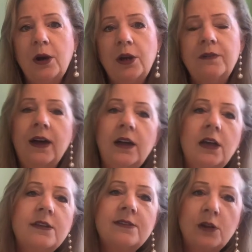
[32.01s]
over.
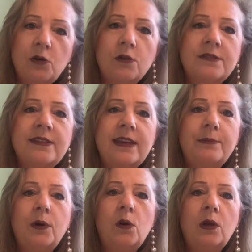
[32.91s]
So cross
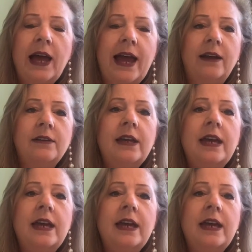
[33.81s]
them all out.